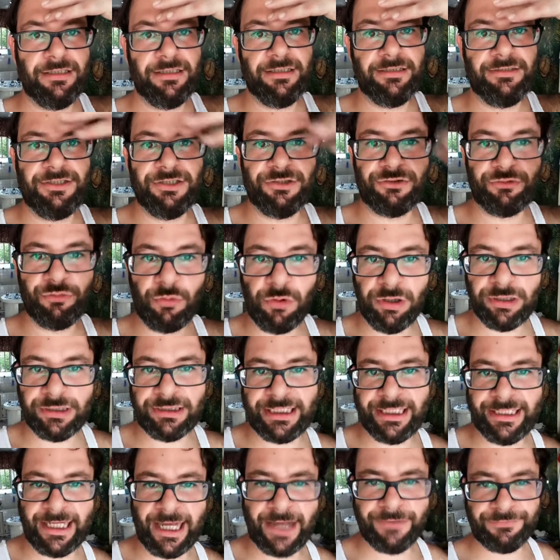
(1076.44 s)
Just one
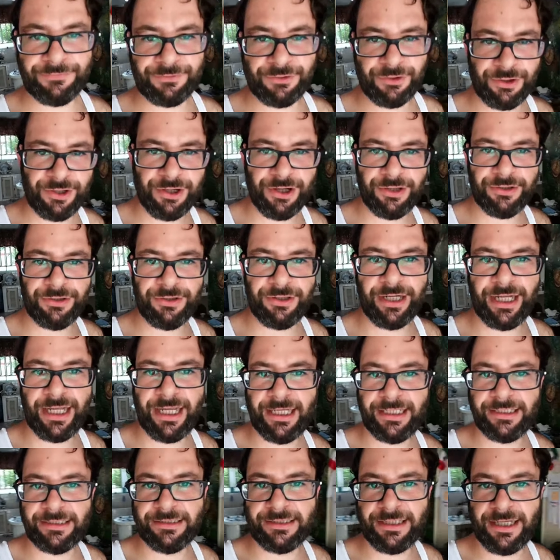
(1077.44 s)
thing after another,
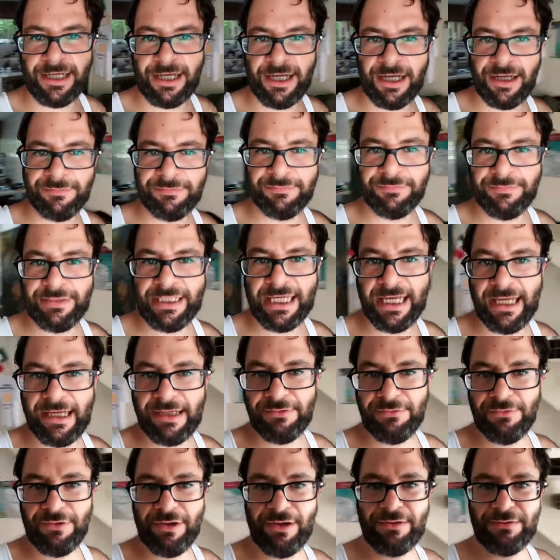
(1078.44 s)
and yeah,
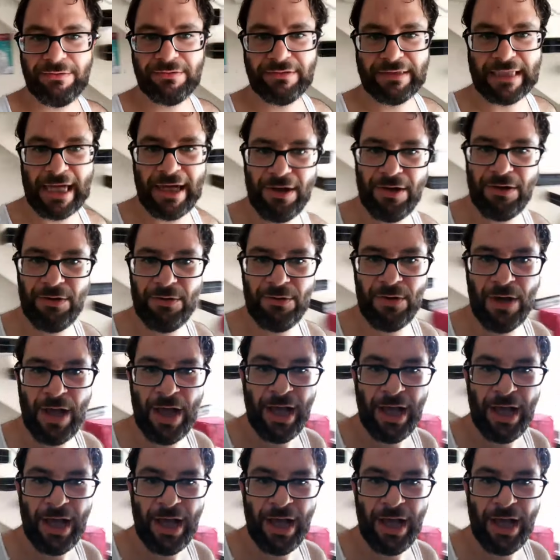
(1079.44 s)
well, now